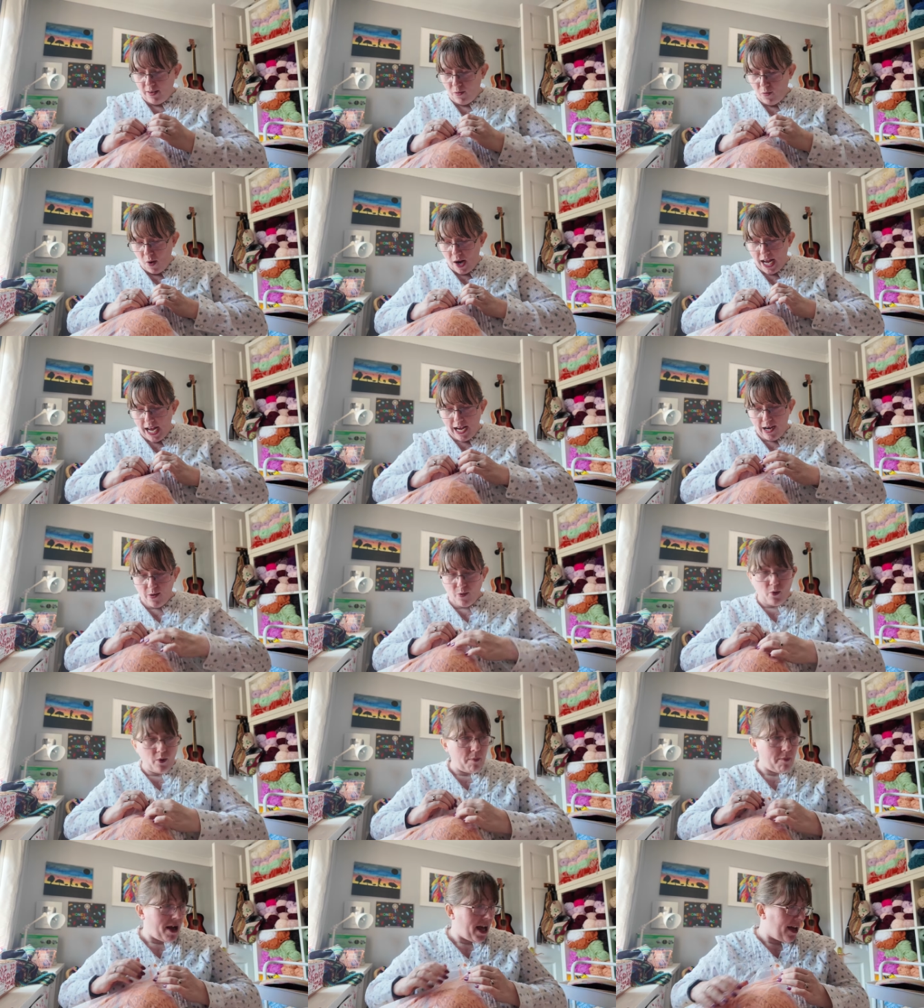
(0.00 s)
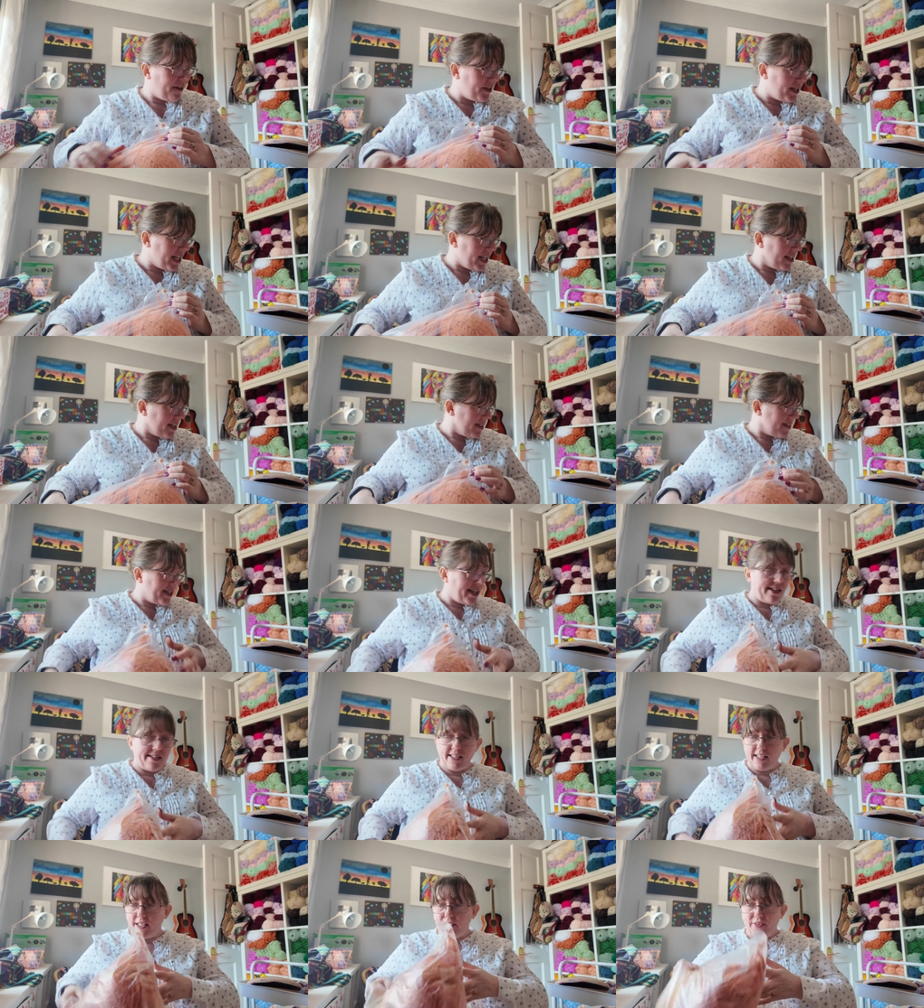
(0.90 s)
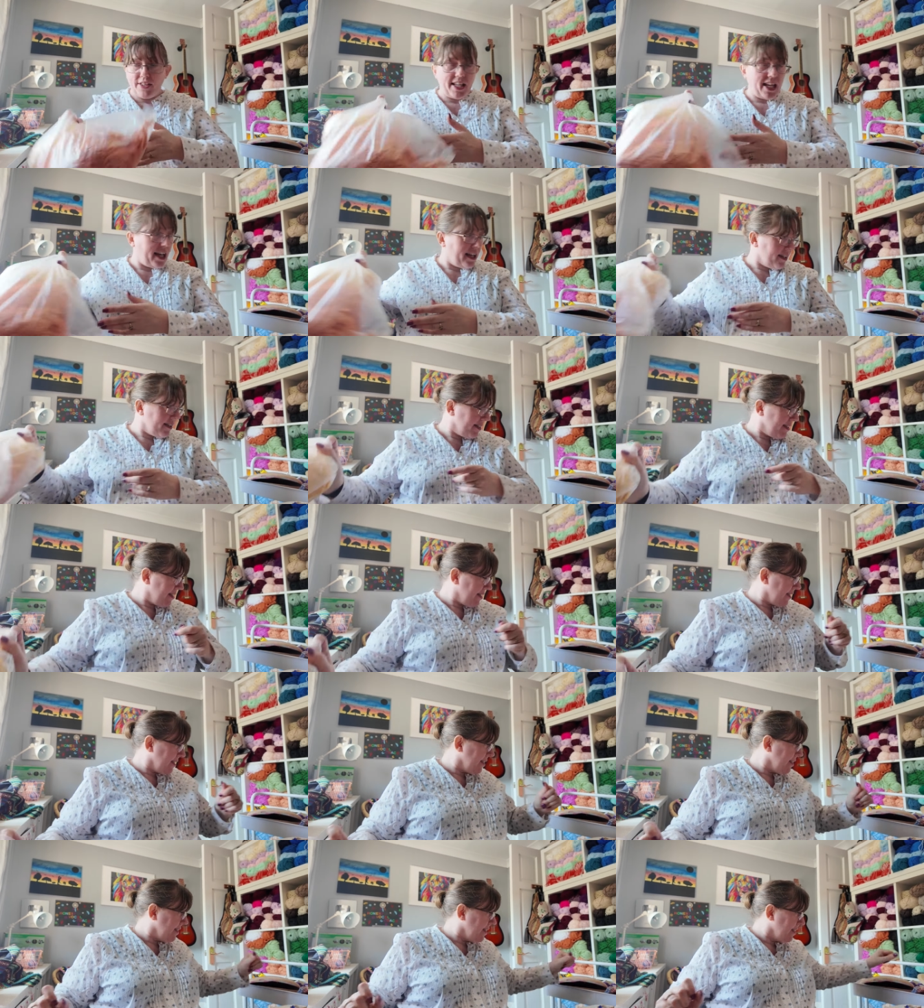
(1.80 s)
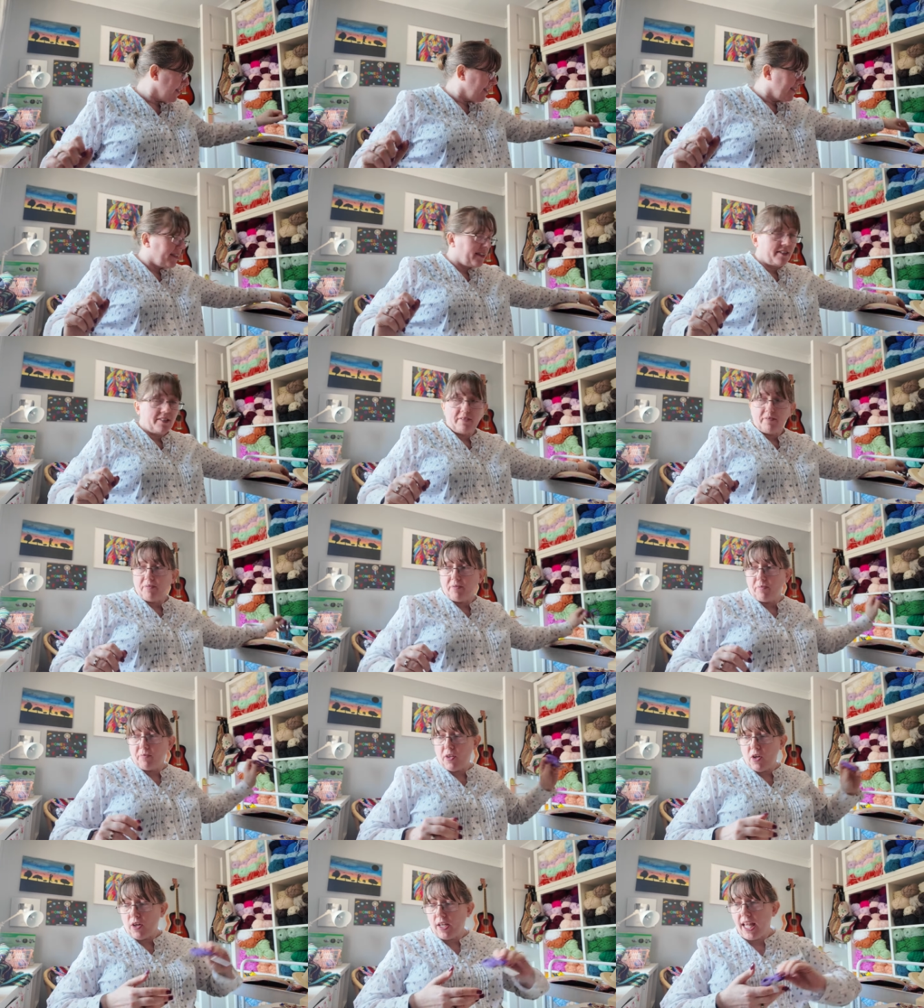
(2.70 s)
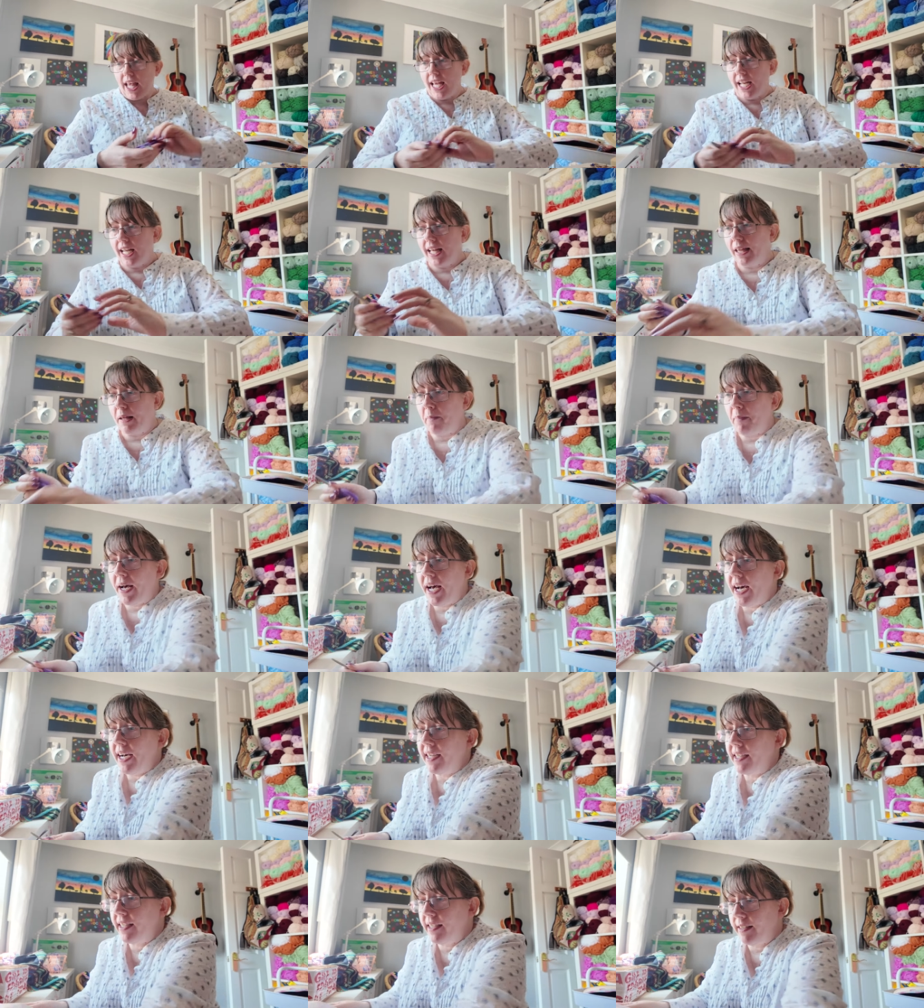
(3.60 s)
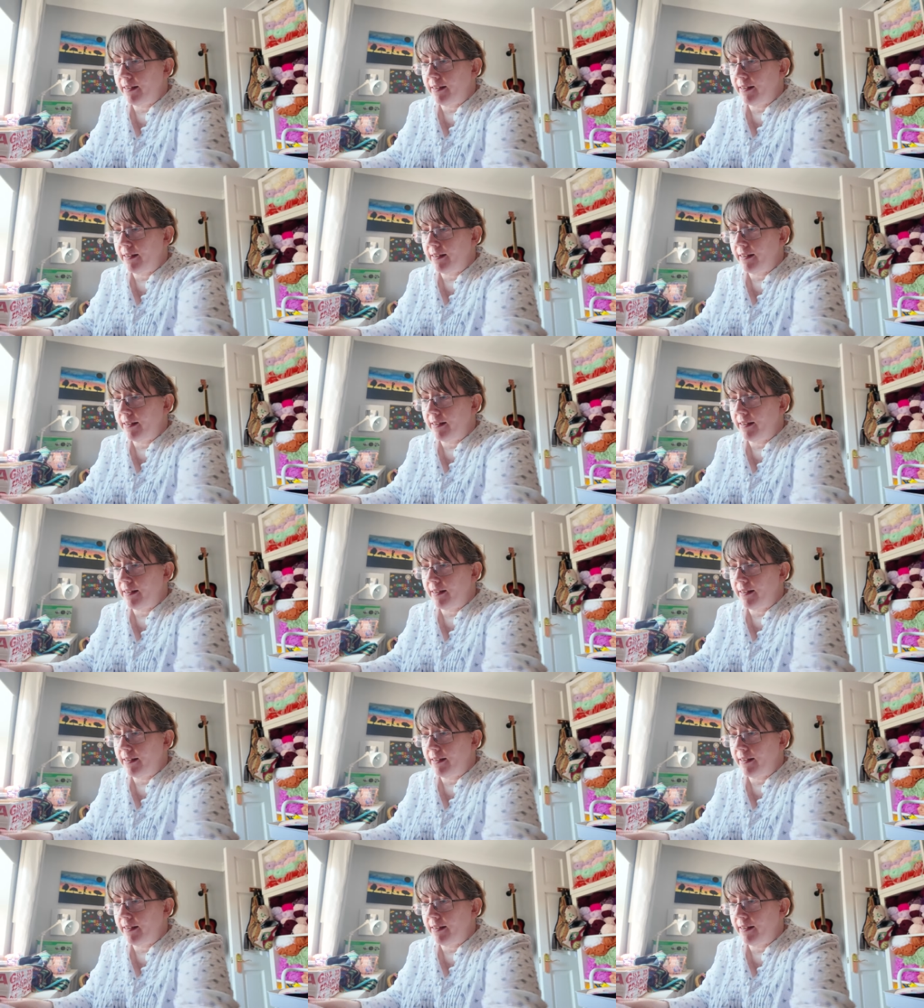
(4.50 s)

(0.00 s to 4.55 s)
Wow, we might have need the scissors for this. I'm not getting in the bag.